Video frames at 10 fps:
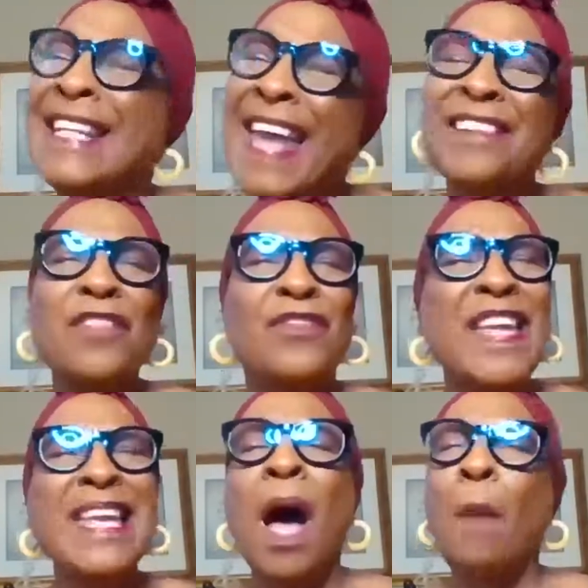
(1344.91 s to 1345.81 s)
get
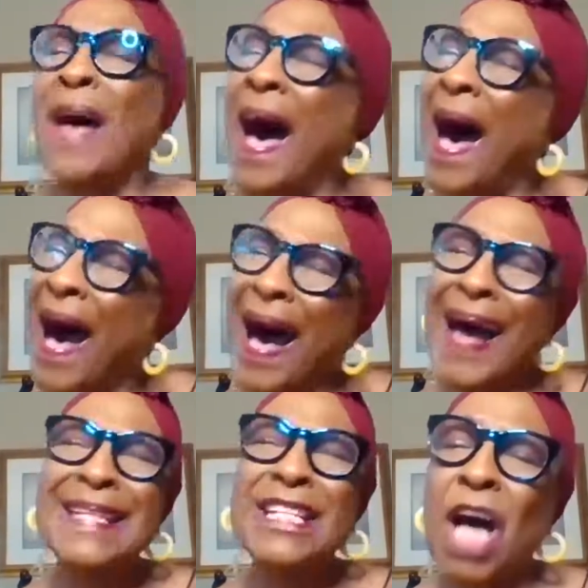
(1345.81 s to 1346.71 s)
thee
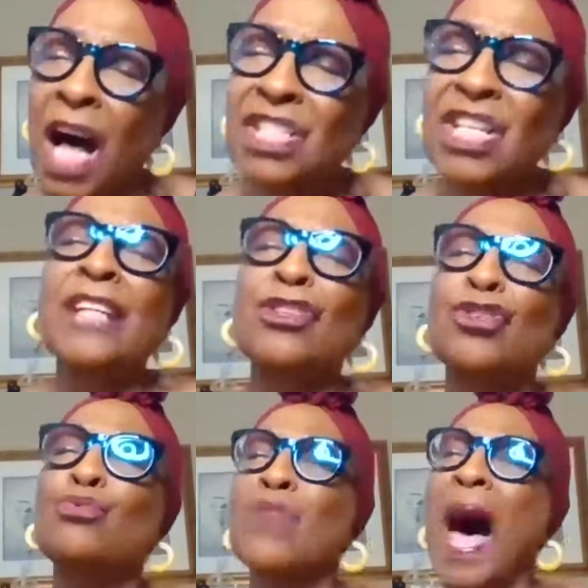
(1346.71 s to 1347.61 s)
behind us
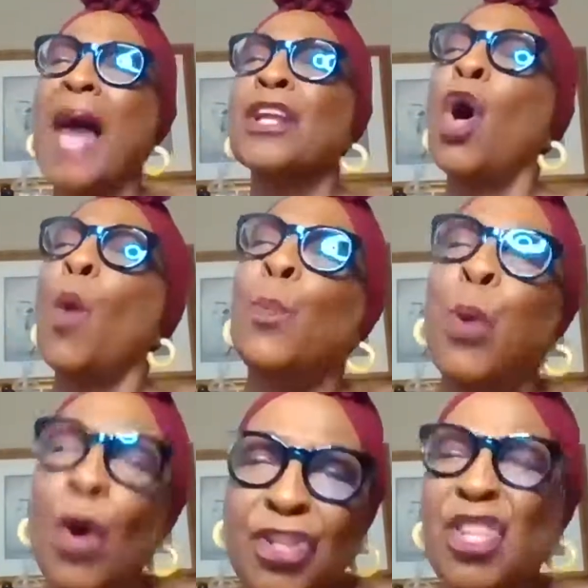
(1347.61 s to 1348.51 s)
and do not
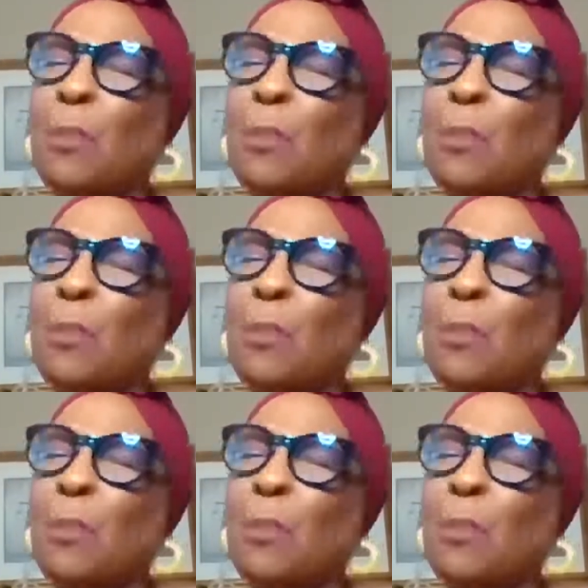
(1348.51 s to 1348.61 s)
push.